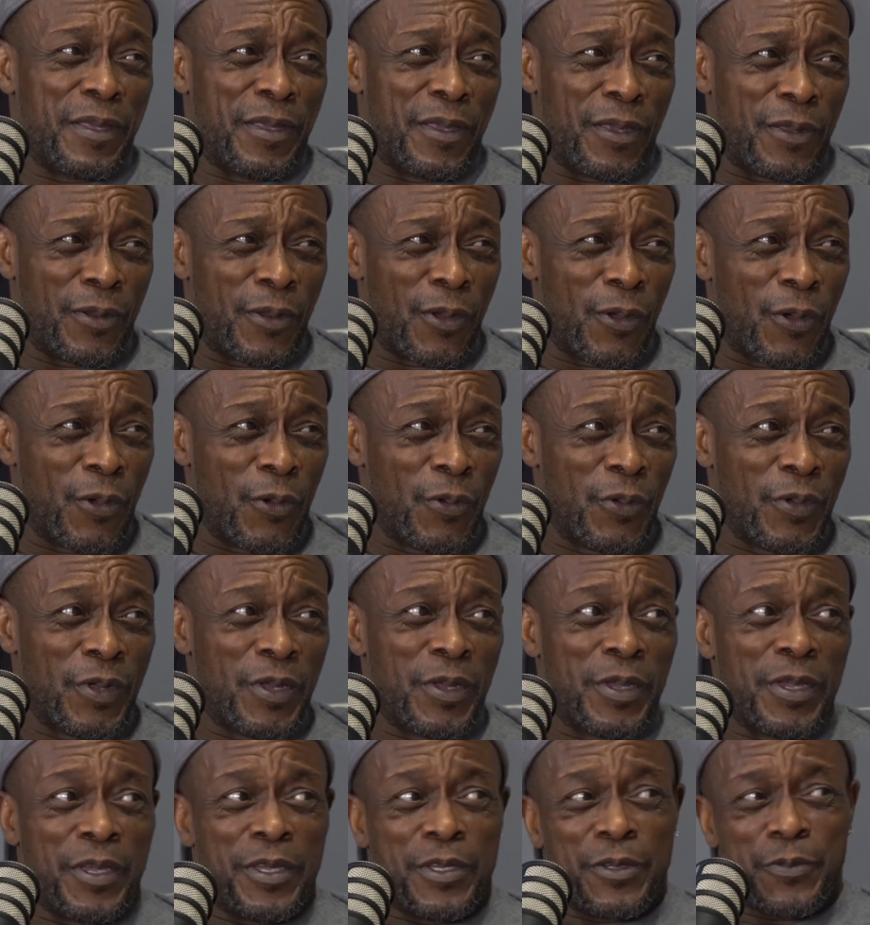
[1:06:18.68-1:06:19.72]
You know,
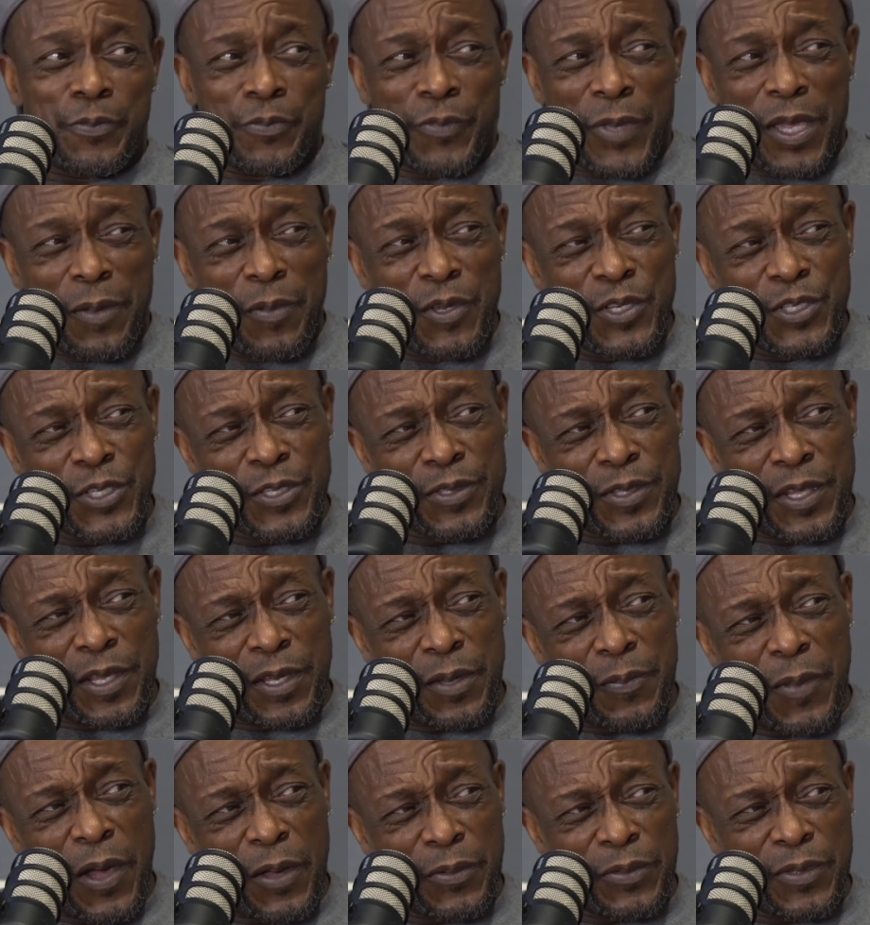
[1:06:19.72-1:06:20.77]
maybe you should think
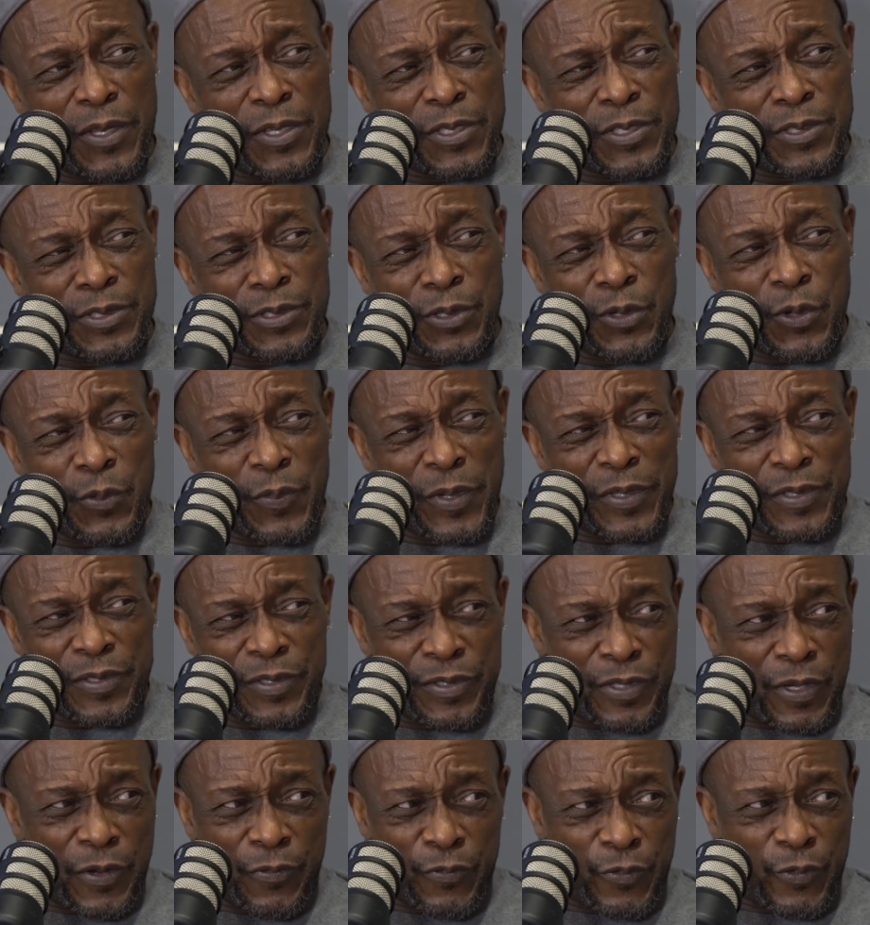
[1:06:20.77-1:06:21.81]
about things a little bit
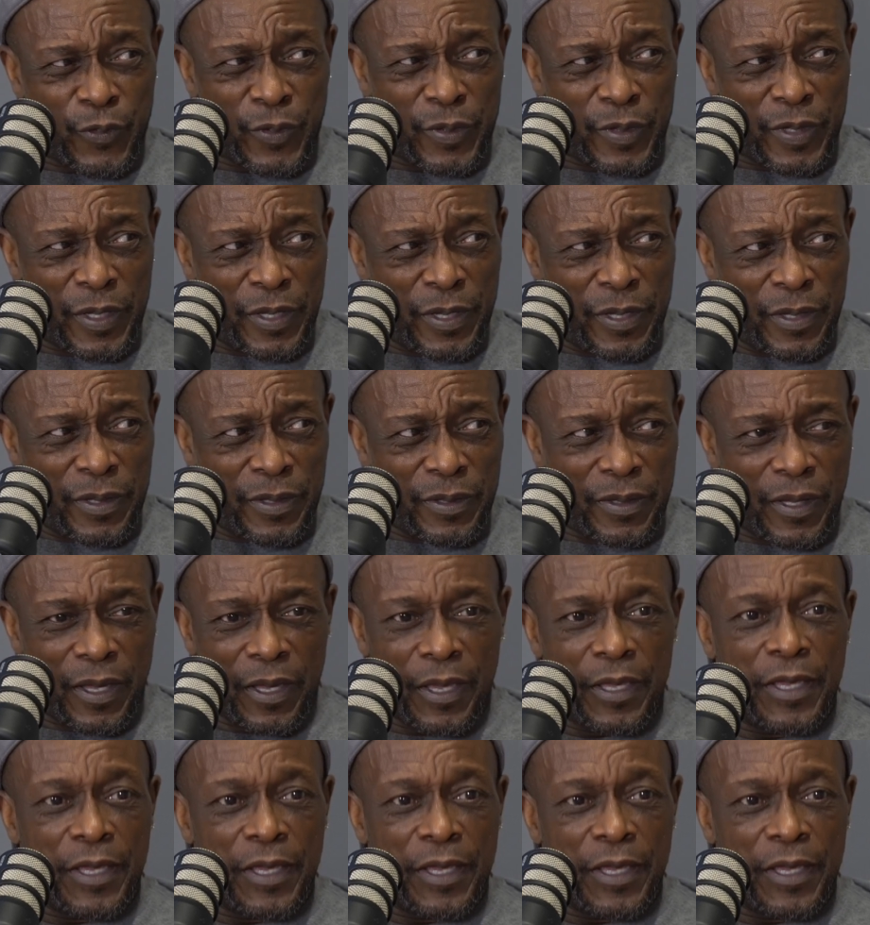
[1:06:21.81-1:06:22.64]
differently.